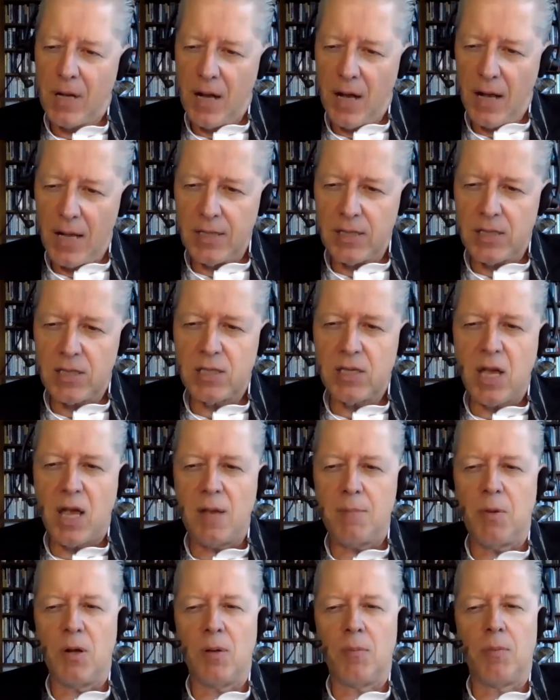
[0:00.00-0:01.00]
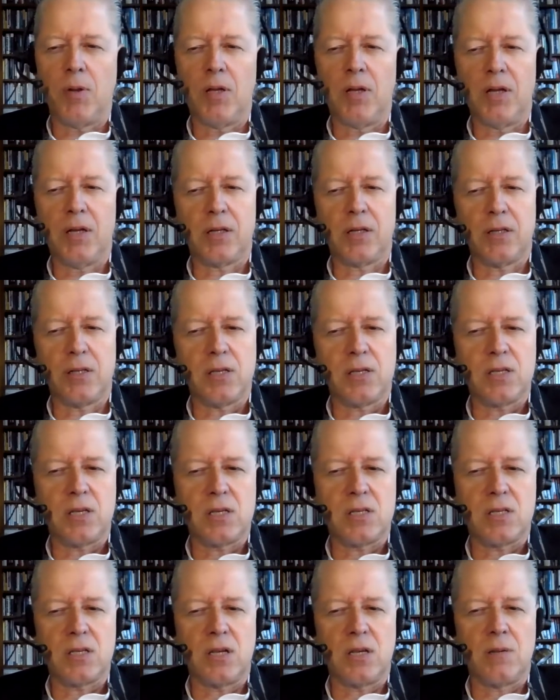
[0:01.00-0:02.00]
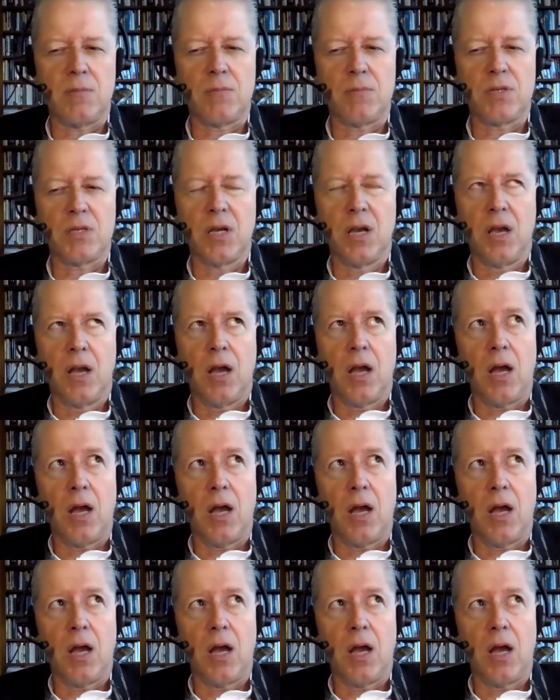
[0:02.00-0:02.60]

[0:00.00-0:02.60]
unstable political systems,